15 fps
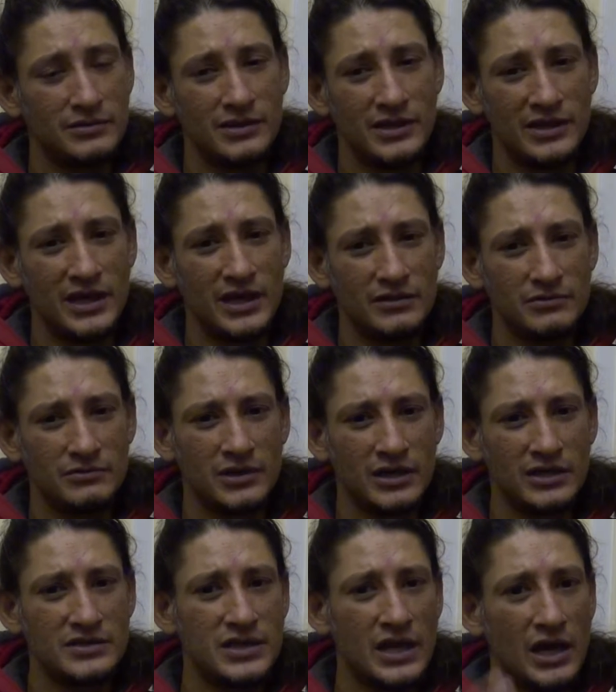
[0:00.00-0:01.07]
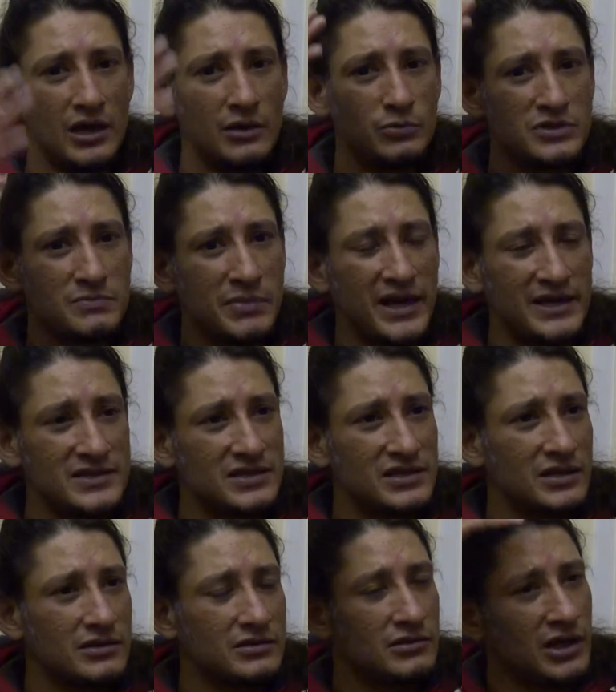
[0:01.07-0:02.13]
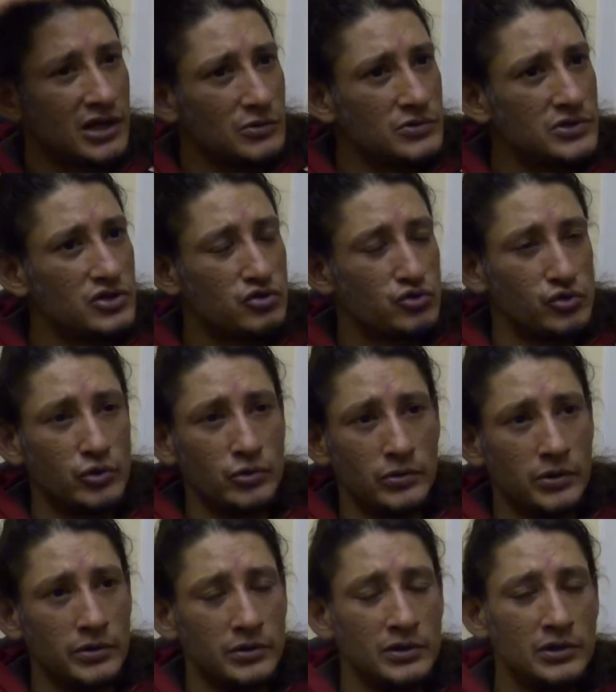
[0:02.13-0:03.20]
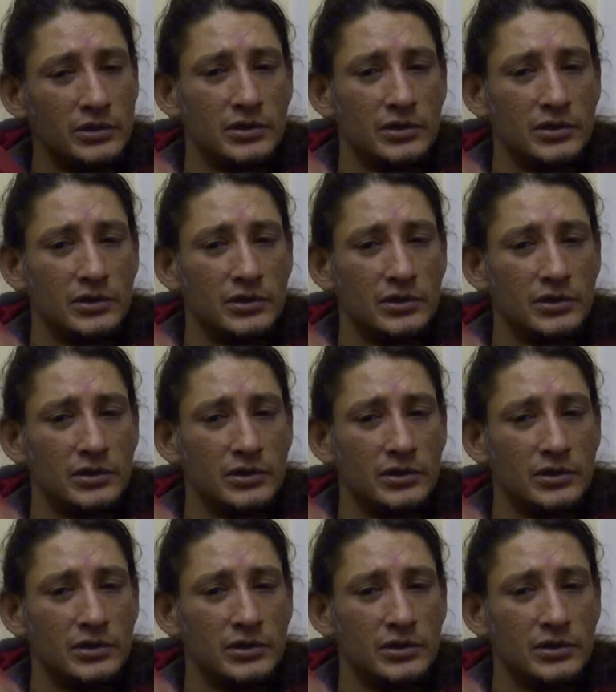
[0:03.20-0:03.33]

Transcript: and he had his hair was plastic, like it was just drawn on.